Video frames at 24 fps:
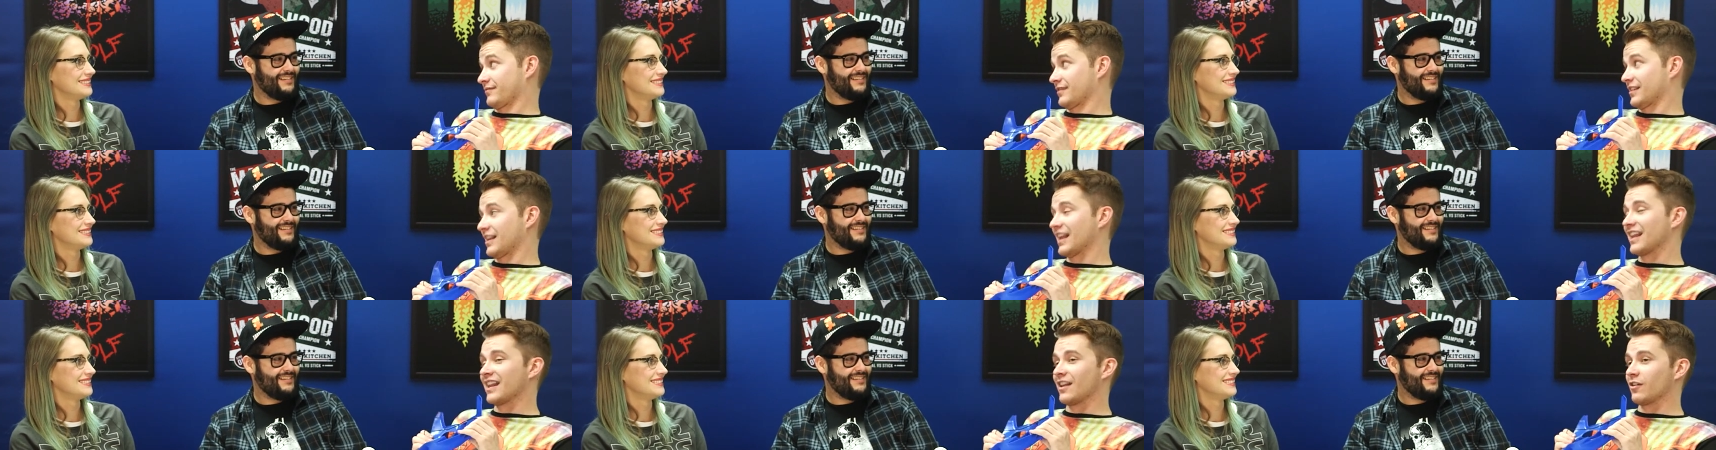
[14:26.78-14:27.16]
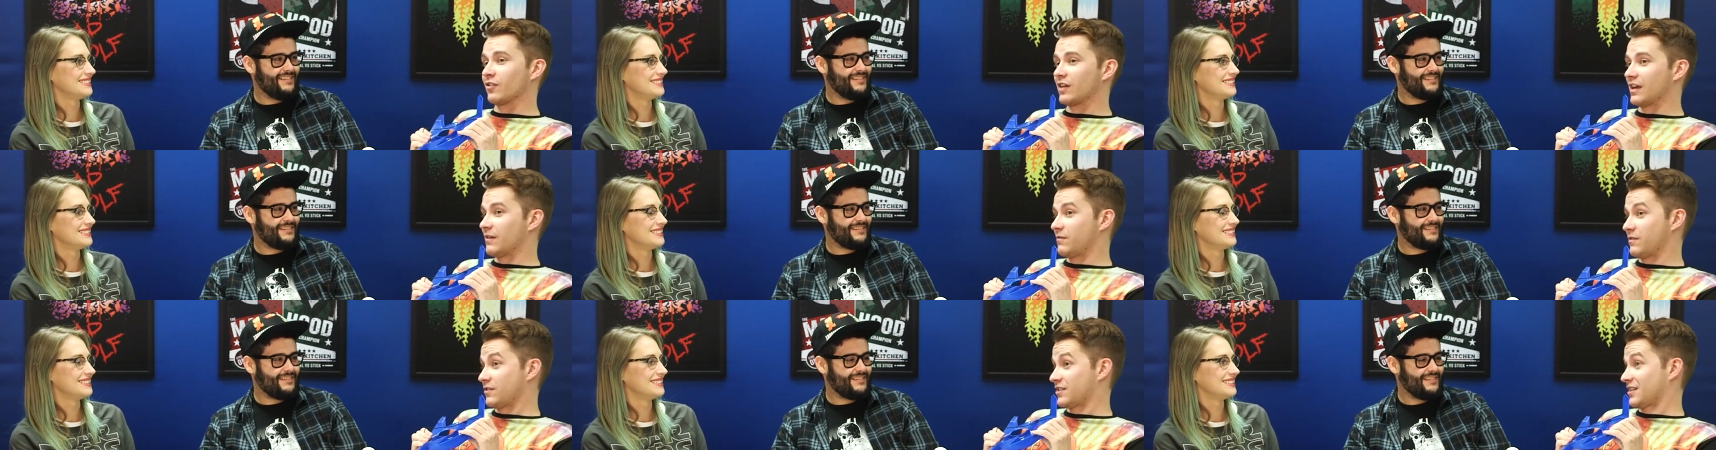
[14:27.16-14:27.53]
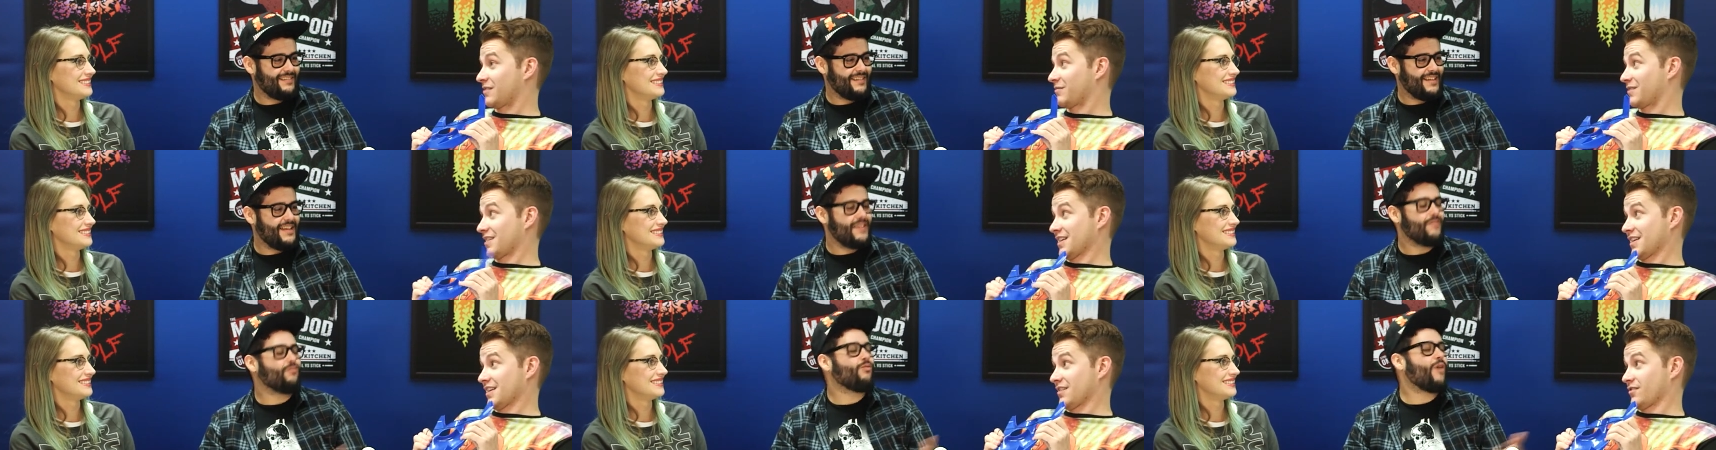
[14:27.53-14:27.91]
Speaker 1: Then they'll give you
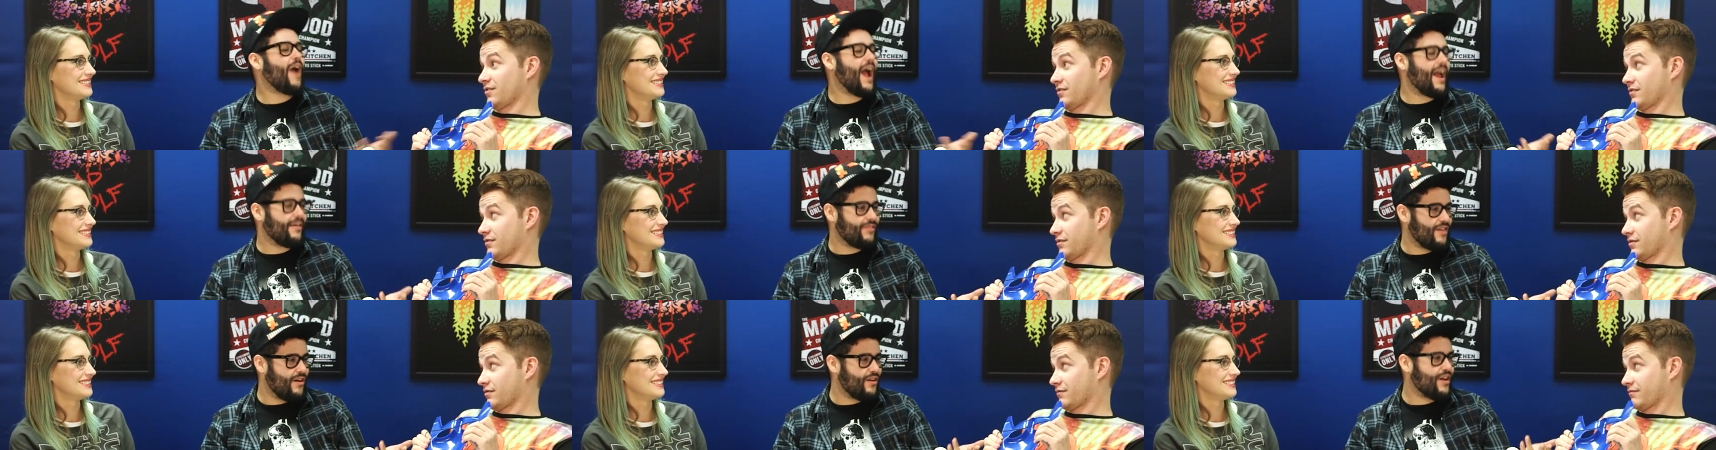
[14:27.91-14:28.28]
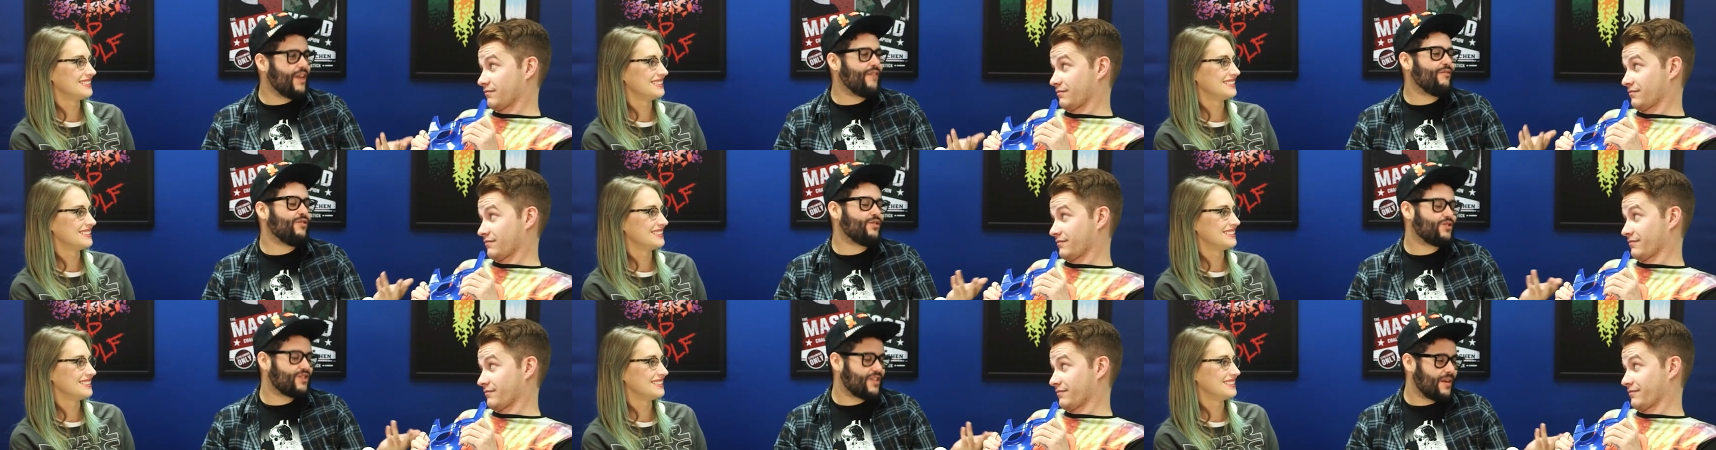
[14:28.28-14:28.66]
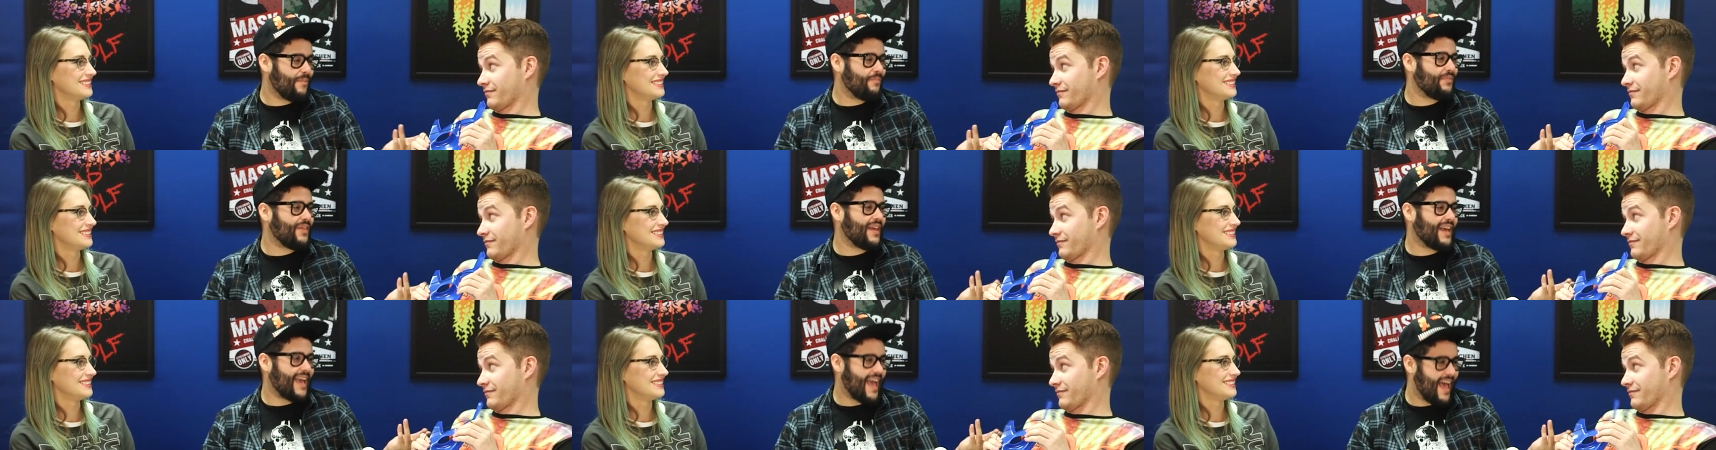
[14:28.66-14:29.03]
something
Speaker 2: else. Right. They'll give you
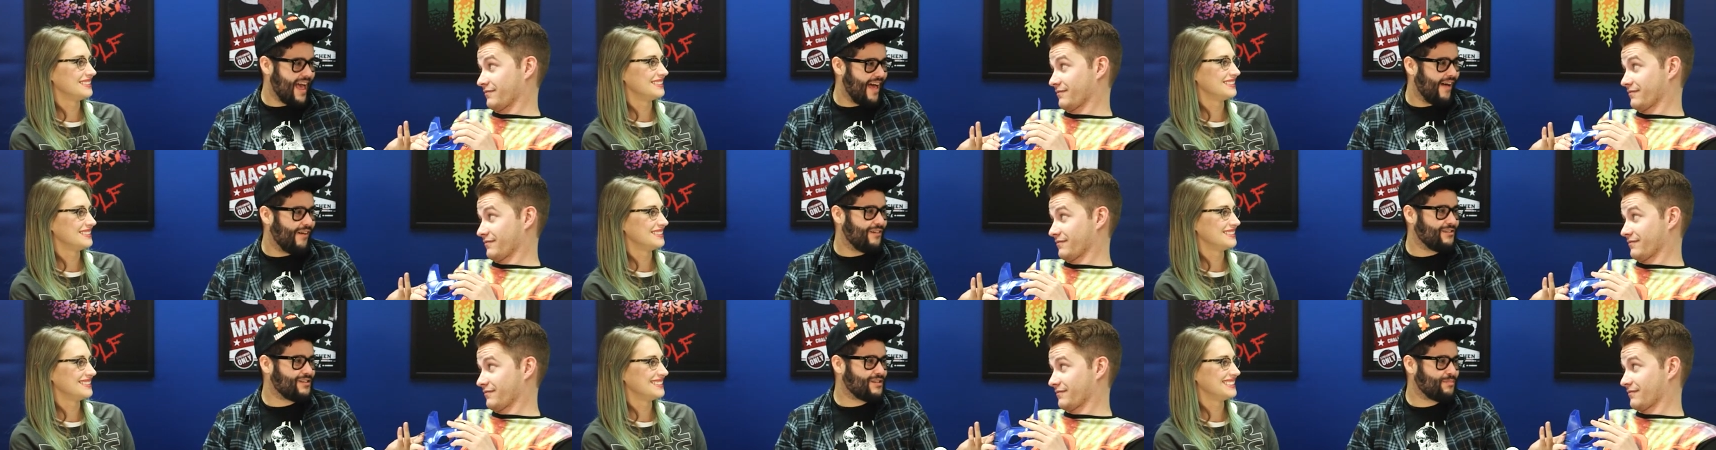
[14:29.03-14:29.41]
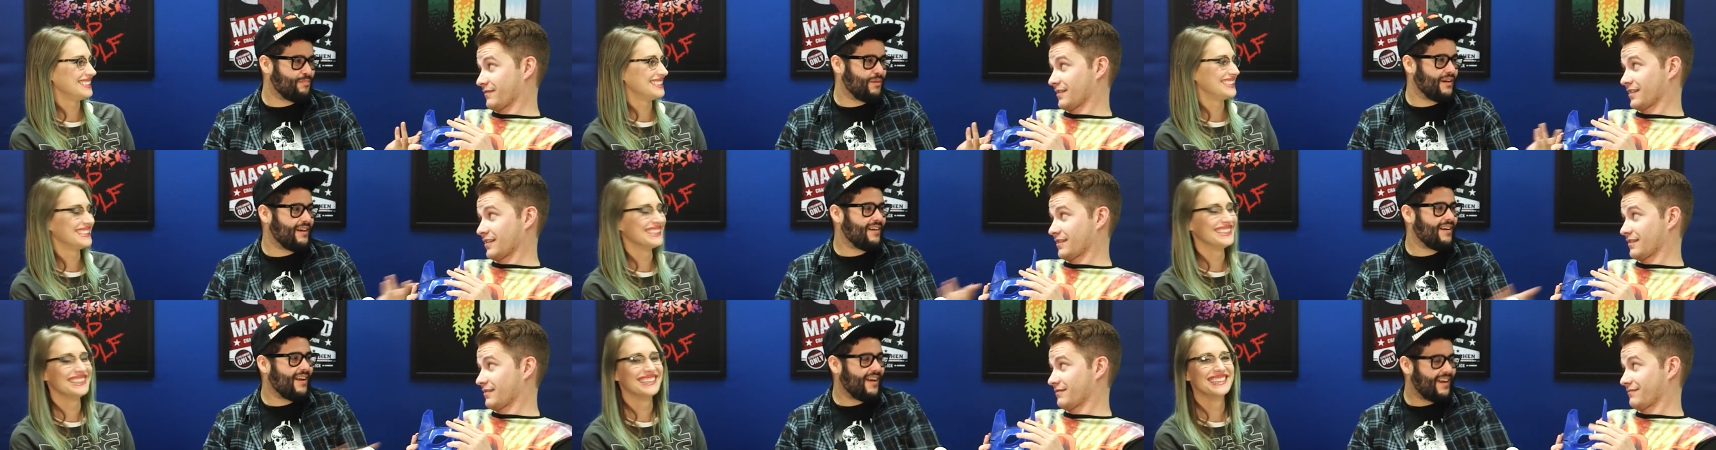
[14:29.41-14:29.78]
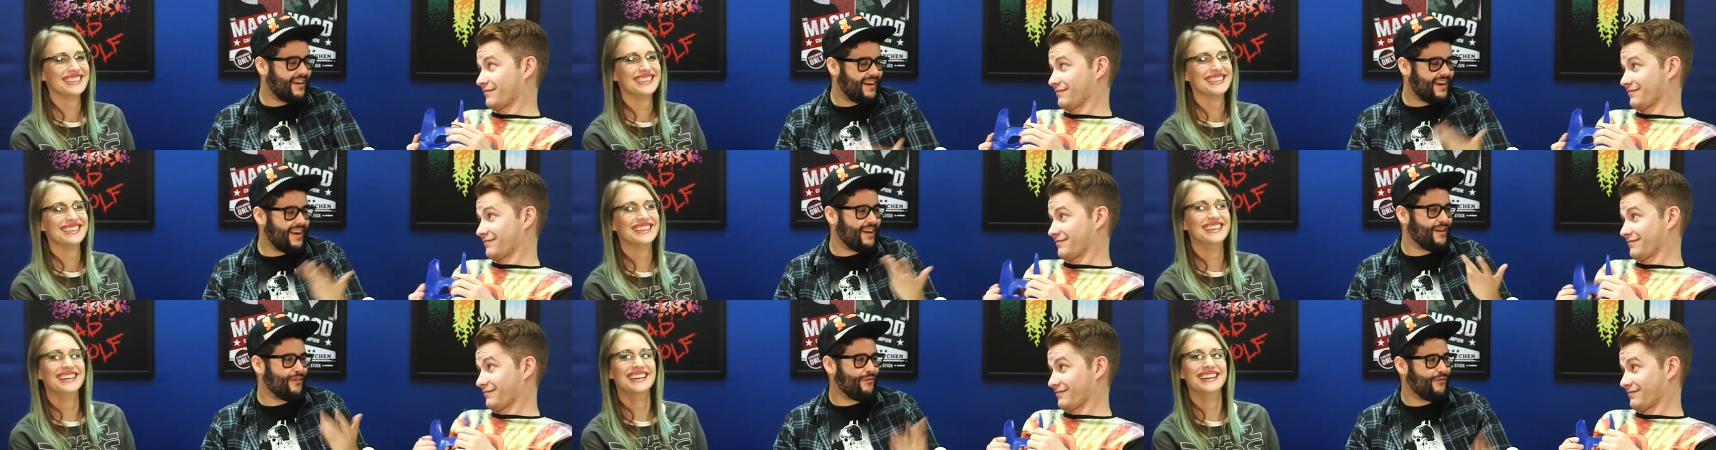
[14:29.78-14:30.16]
something else, but you're not gonna
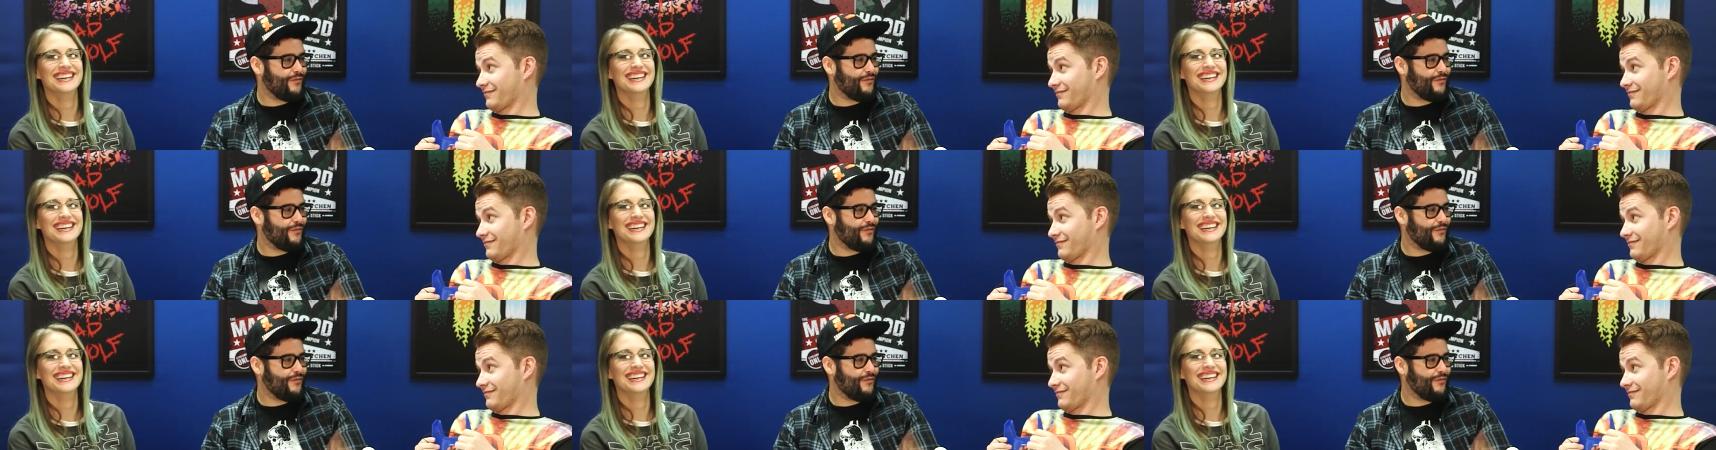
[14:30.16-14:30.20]
get your